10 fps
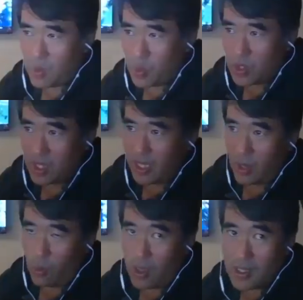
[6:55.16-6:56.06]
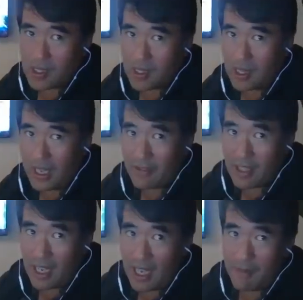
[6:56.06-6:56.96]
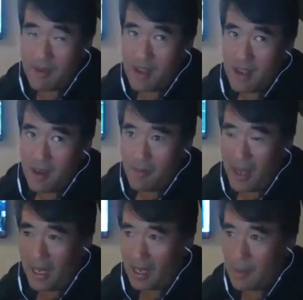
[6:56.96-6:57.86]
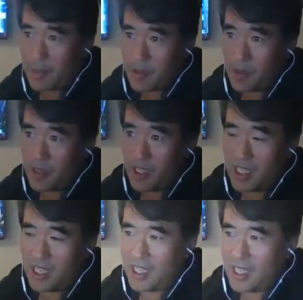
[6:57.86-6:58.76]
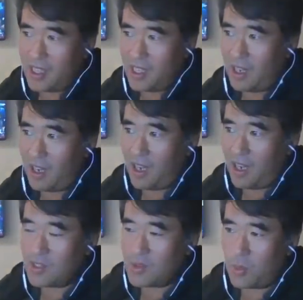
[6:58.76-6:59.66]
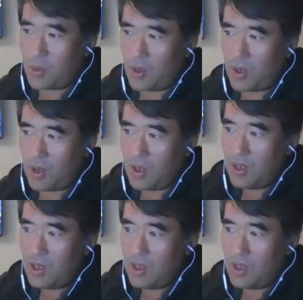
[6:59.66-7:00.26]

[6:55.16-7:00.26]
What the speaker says: was like a once in a lifetime betting opportunity, and the odds were,